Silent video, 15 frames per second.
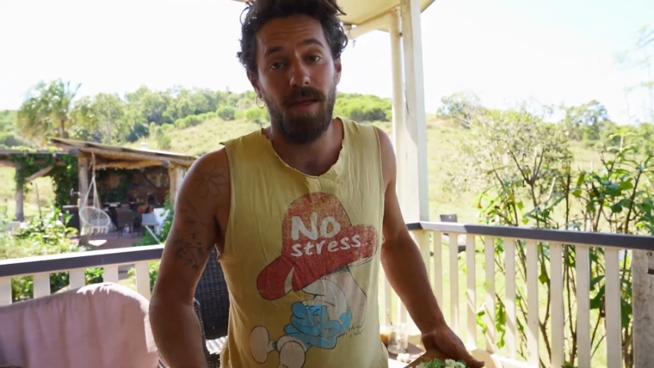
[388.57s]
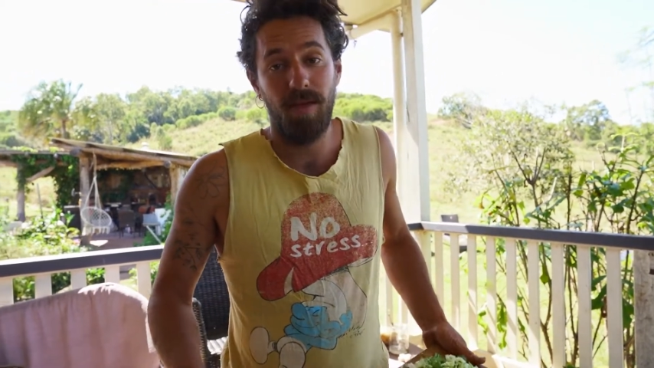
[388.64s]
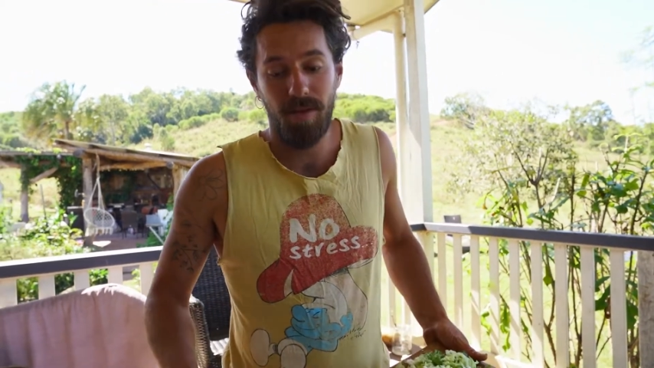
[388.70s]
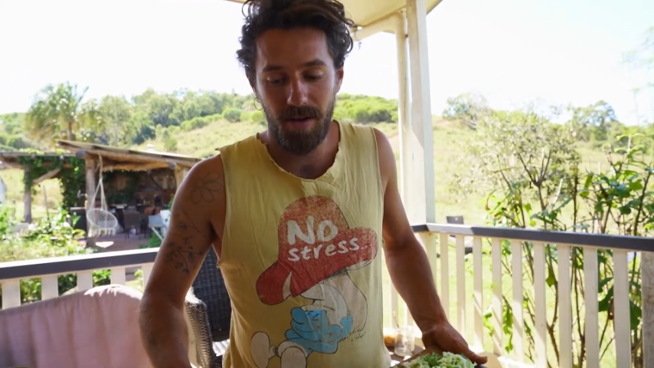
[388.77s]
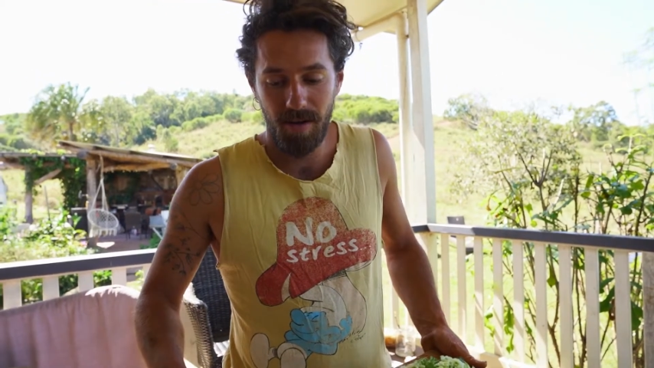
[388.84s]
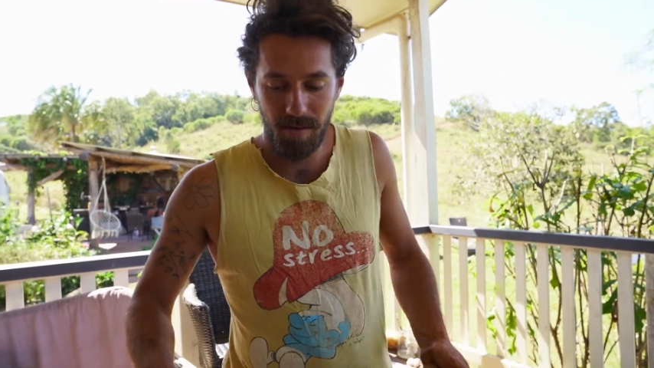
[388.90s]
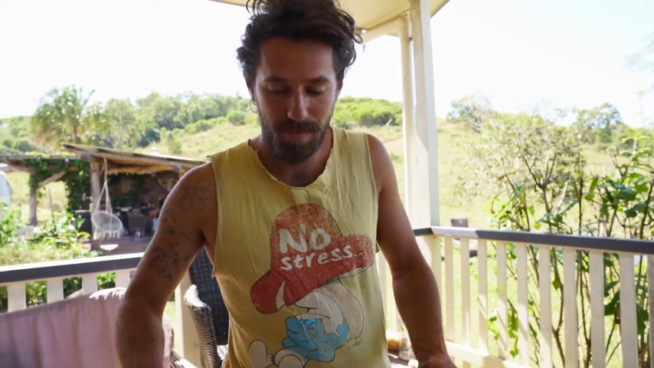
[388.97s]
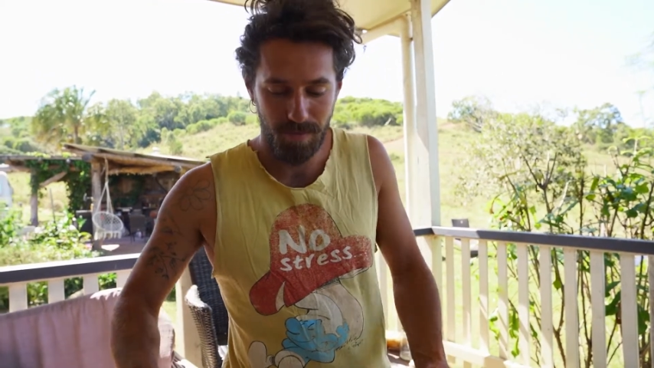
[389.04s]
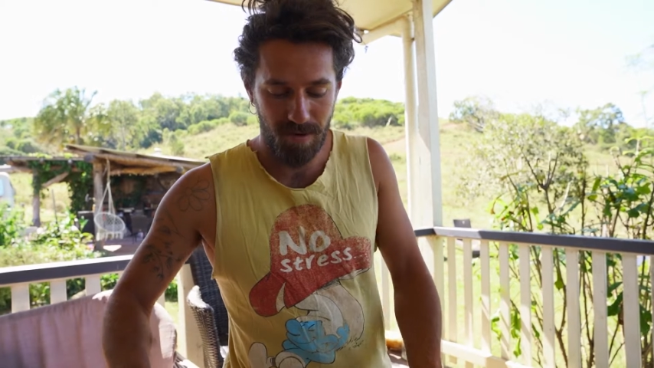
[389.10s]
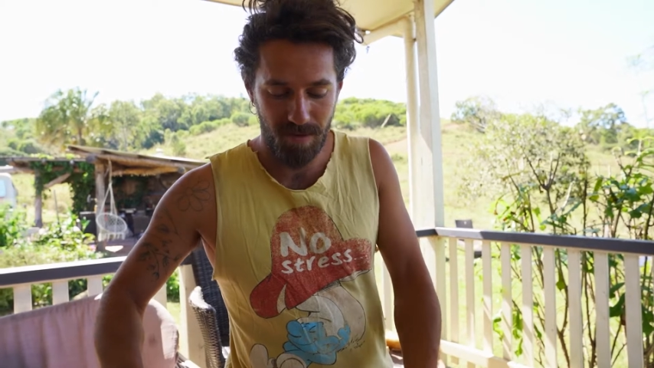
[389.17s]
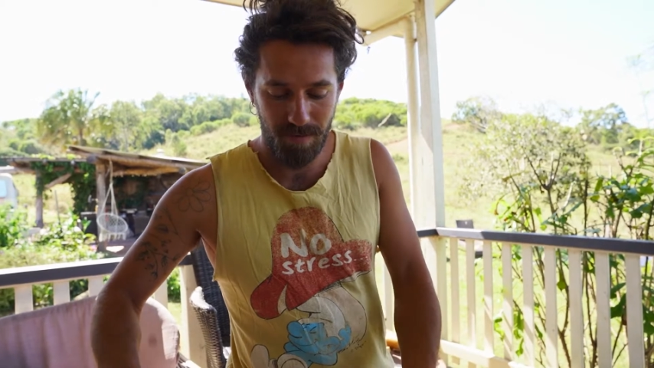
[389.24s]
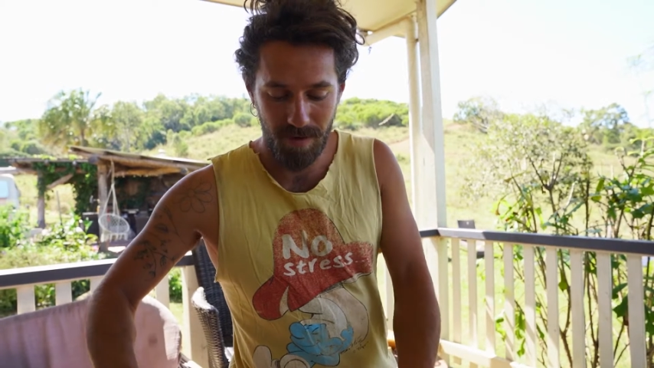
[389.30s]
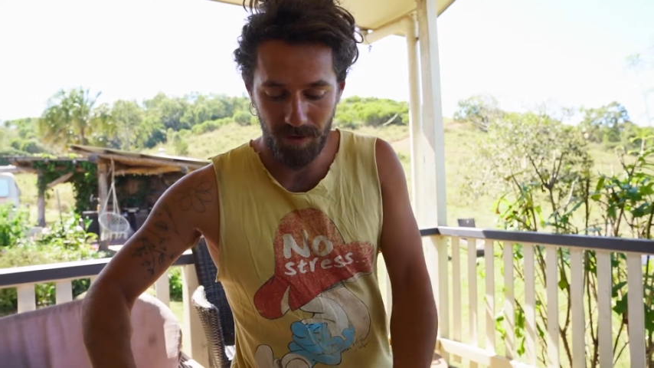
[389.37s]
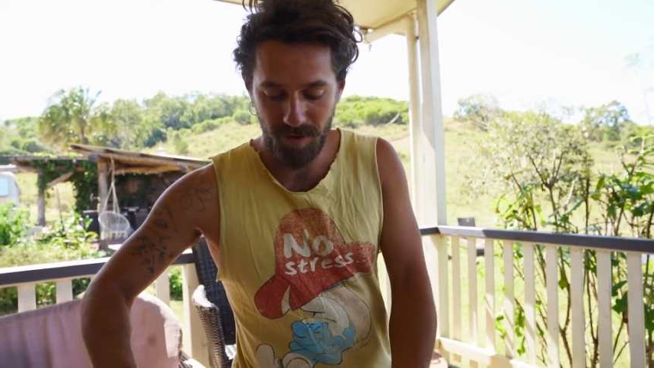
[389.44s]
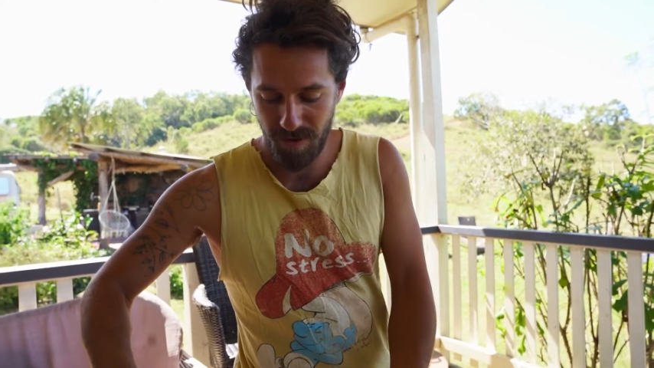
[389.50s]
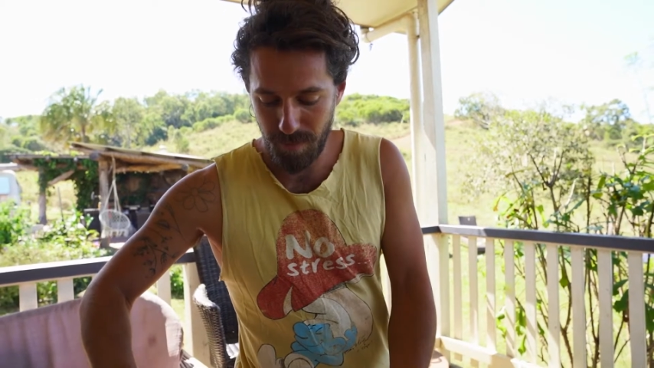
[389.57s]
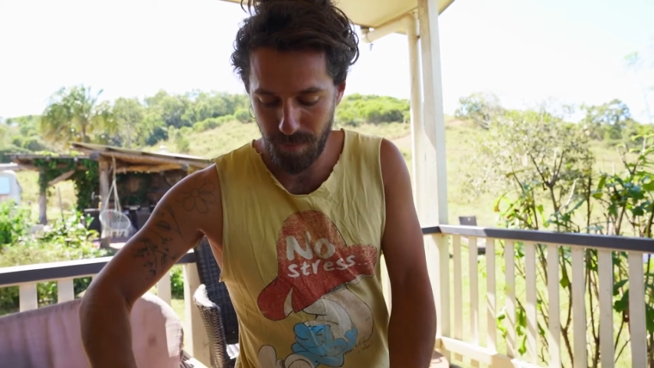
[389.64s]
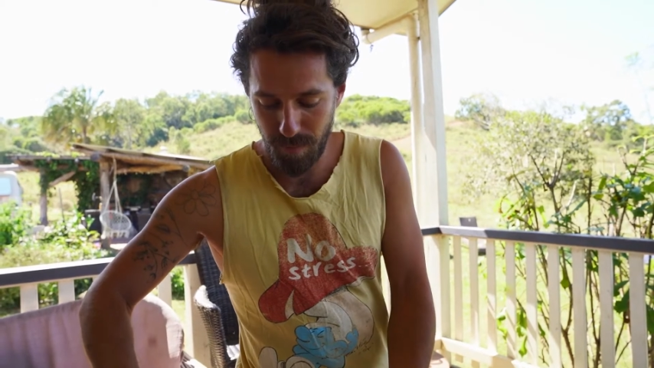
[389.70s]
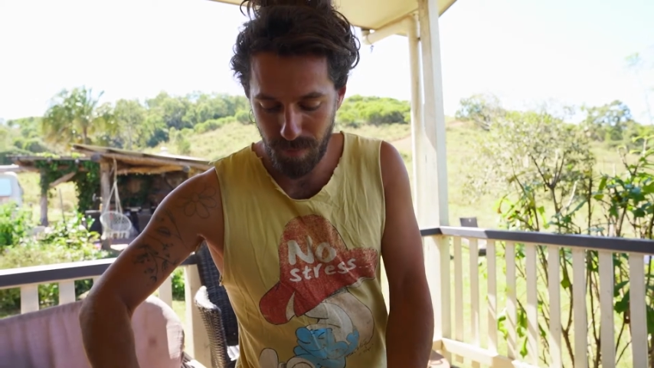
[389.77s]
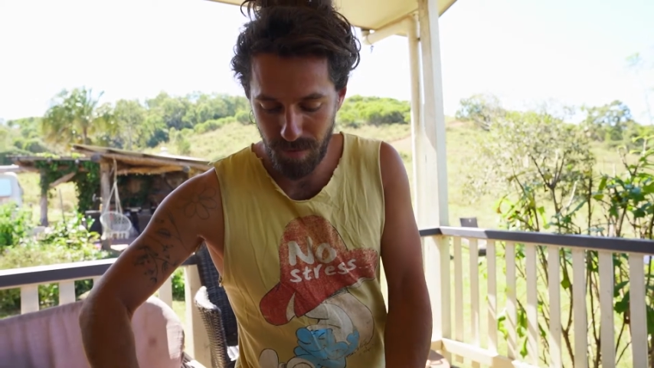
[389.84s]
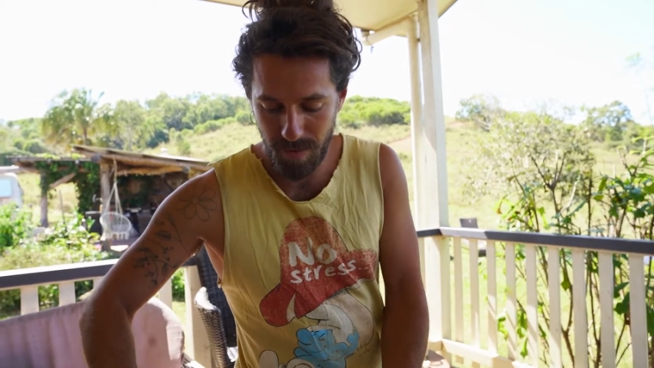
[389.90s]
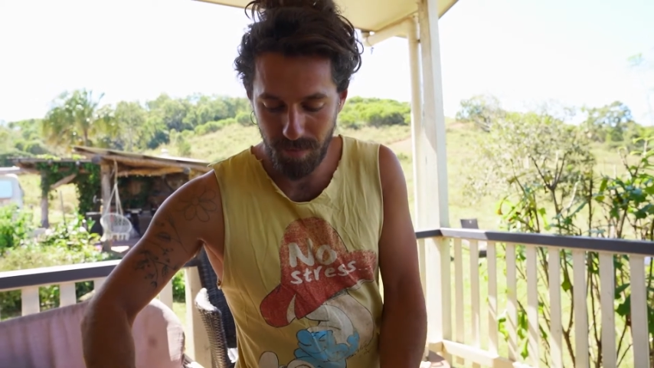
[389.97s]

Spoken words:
method, preservation of food.